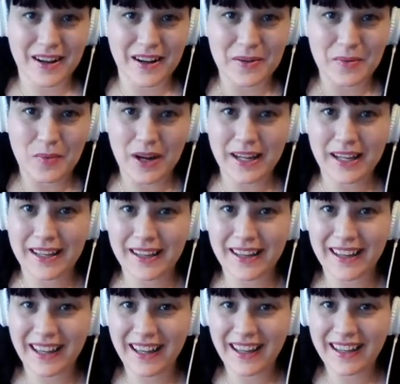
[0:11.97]
I wait
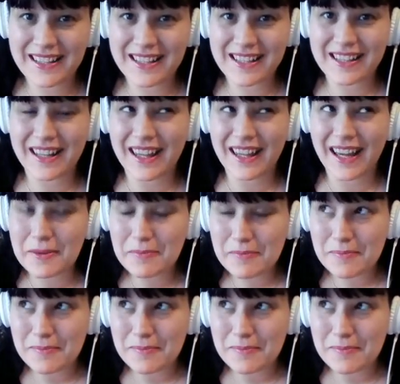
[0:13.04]
here just like that,